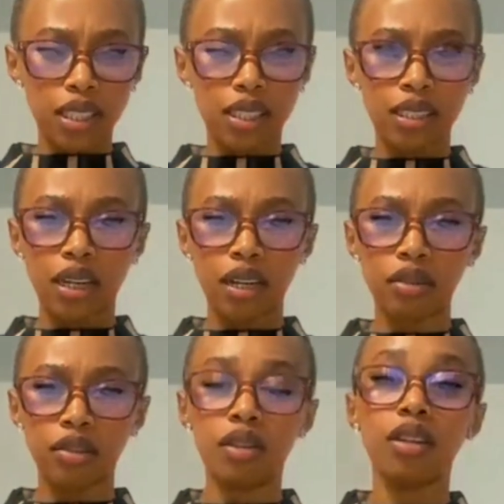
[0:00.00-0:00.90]
I mean,
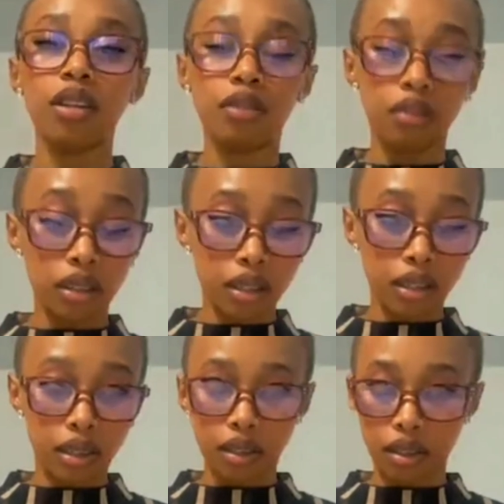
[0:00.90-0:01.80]
am I the
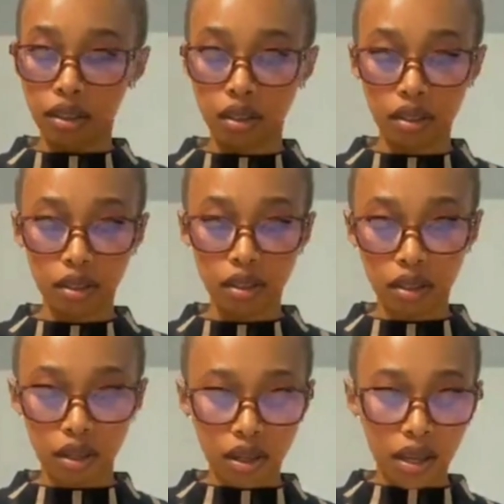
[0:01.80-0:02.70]
only one who
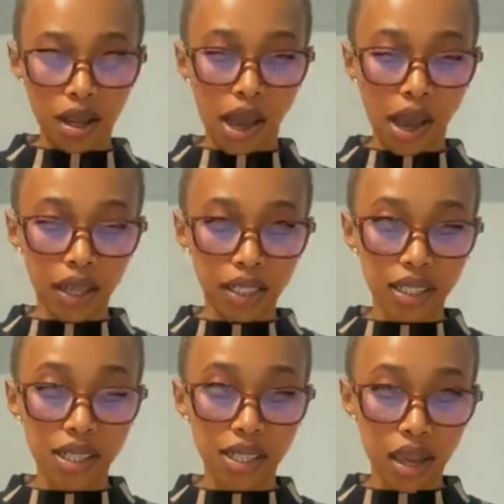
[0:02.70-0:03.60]
doesn't know her?
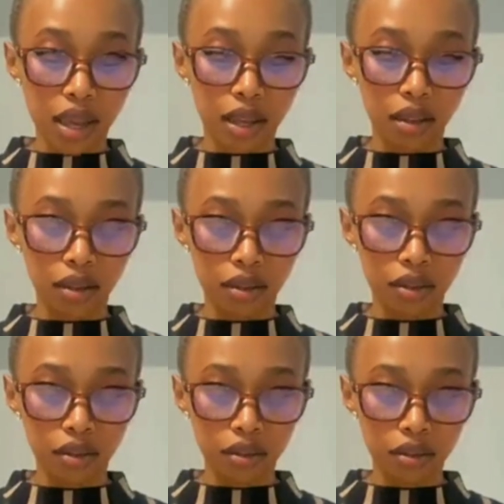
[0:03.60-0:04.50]
I
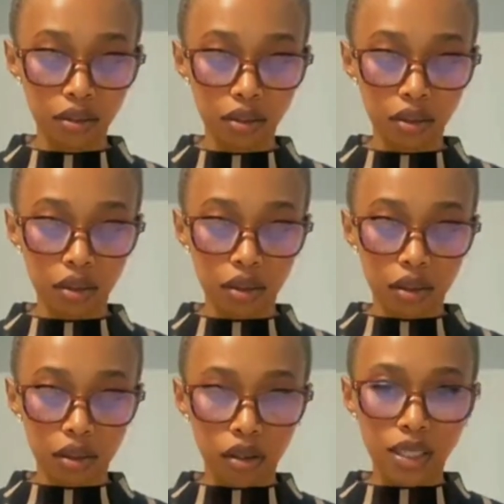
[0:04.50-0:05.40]
just saw
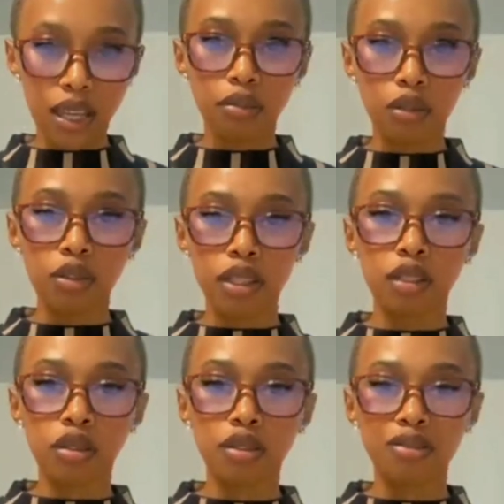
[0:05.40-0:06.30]
her from
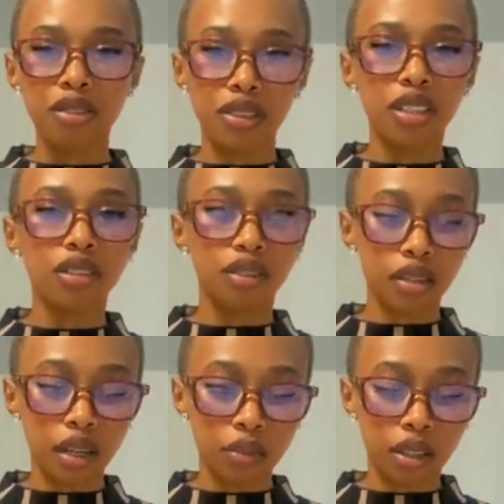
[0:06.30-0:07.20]
the
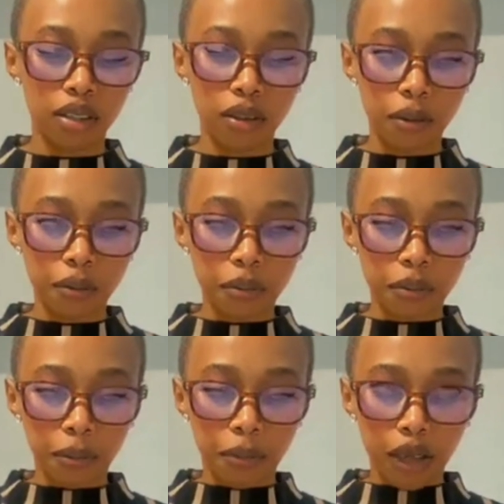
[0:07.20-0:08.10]
TV
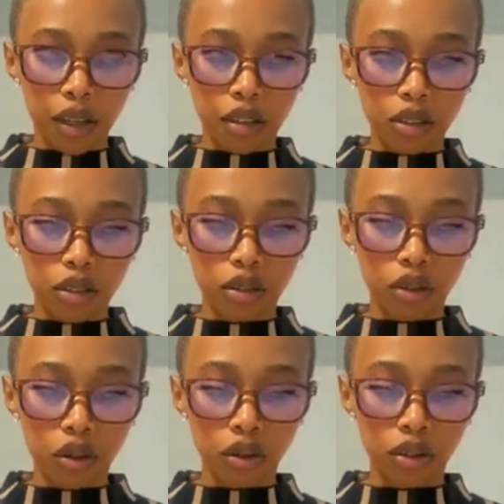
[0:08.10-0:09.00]
show of
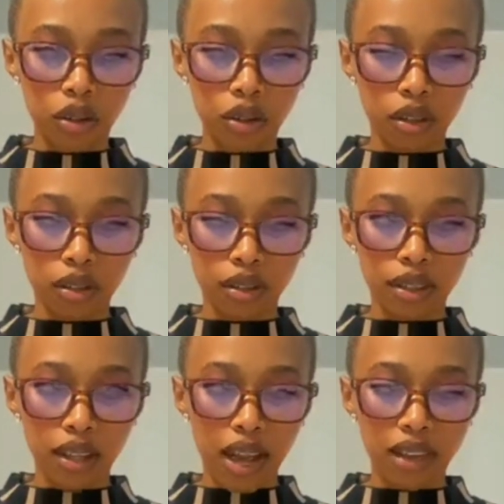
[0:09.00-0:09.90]
Themba
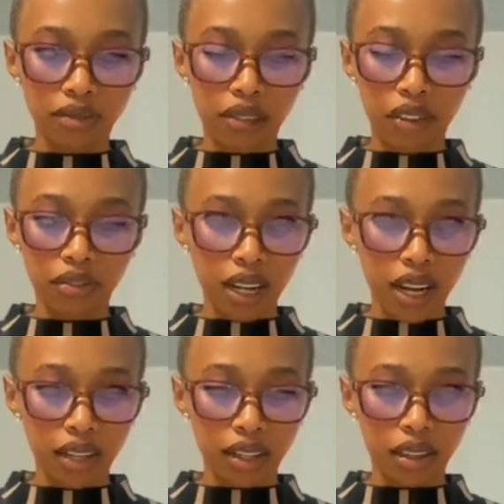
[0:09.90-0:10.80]
Broly, but
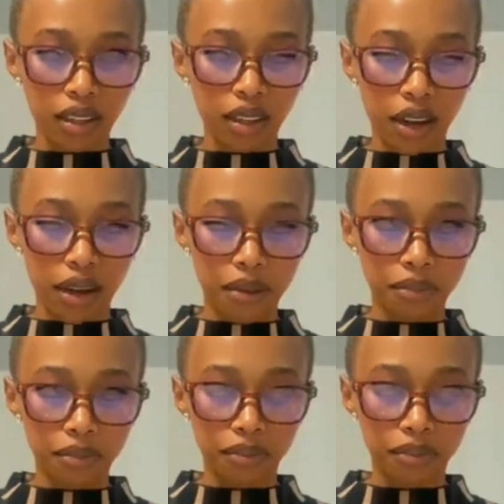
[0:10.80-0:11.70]
besides that, I
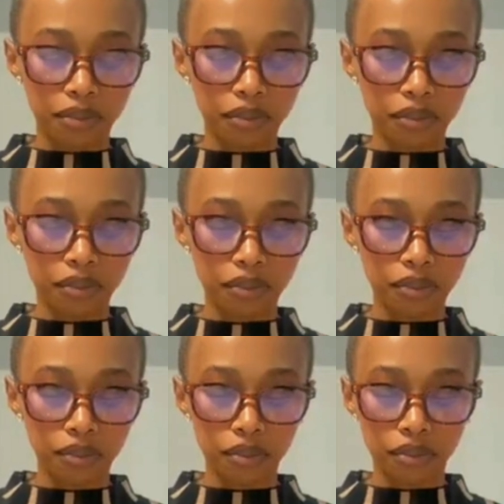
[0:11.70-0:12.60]
didn't know
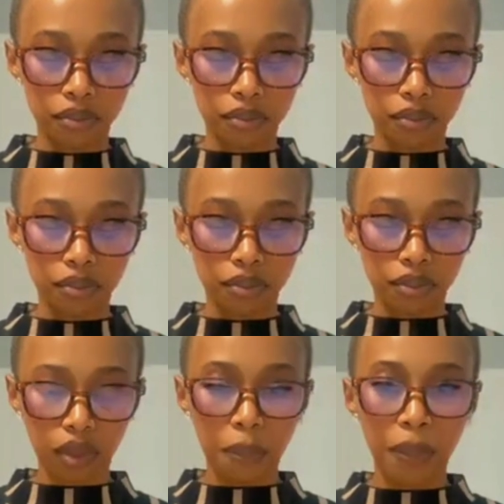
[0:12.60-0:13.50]
Mogel. I know
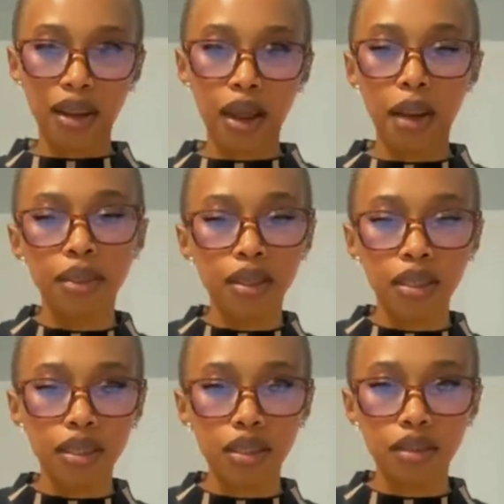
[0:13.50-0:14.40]
that she's doing
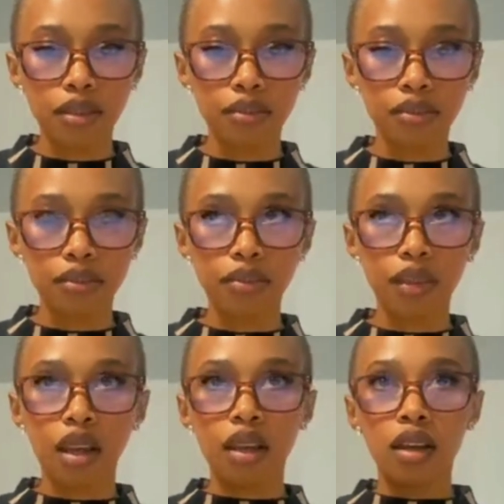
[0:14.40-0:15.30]
well.
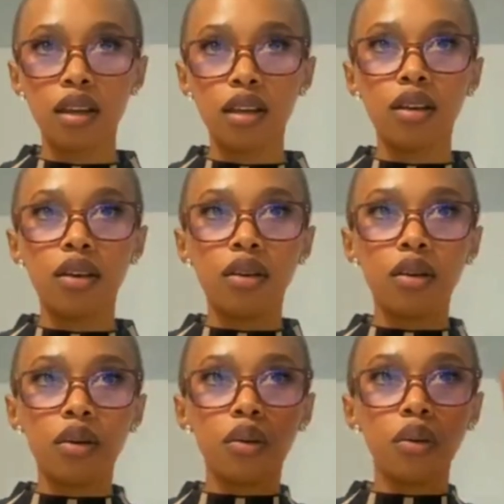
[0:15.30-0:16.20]
She's a sort
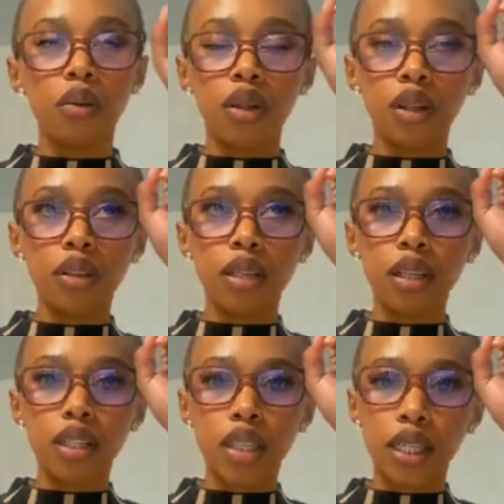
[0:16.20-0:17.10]
of accountant or
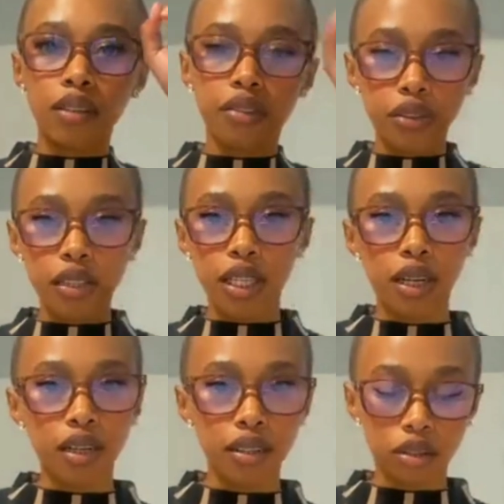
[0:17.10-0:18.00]
something. She's in
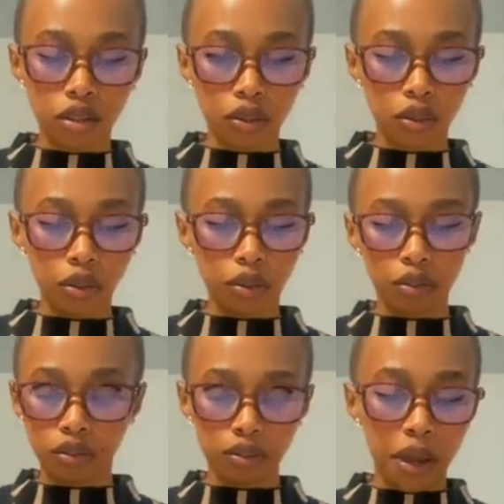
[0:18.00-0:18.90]
corporate, but
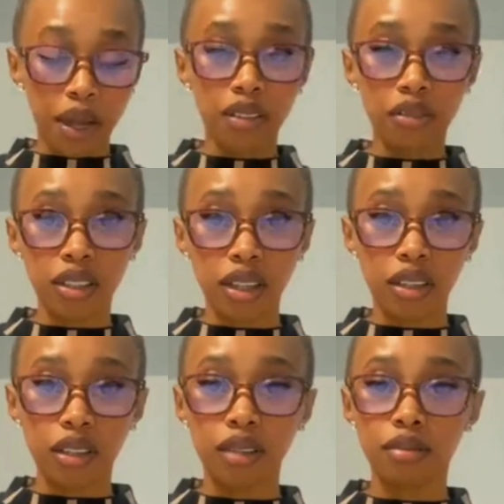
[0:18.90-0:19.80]
really, to be
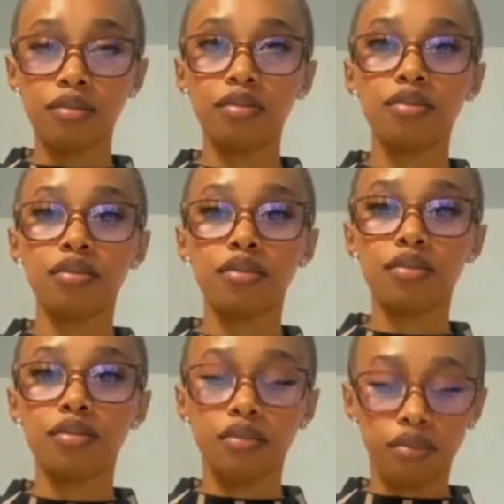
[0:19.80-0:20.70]
famous, it's a no for
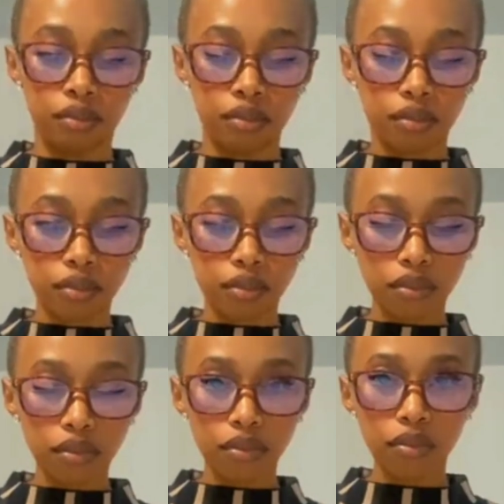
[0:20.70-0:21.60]
me.
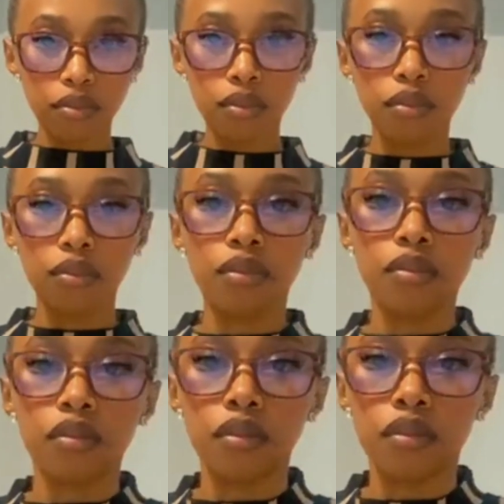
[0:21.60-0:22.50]
Like,
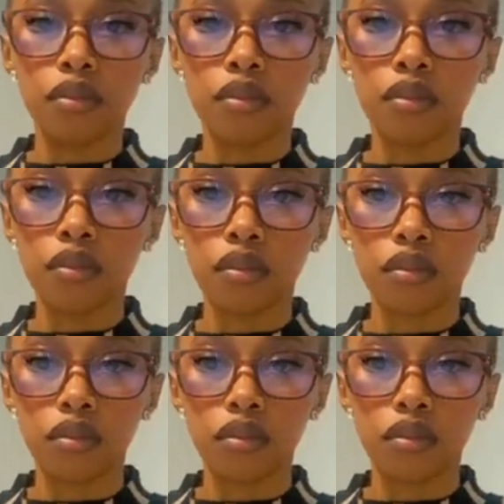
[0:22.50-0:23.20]
anyway, I love Mogel.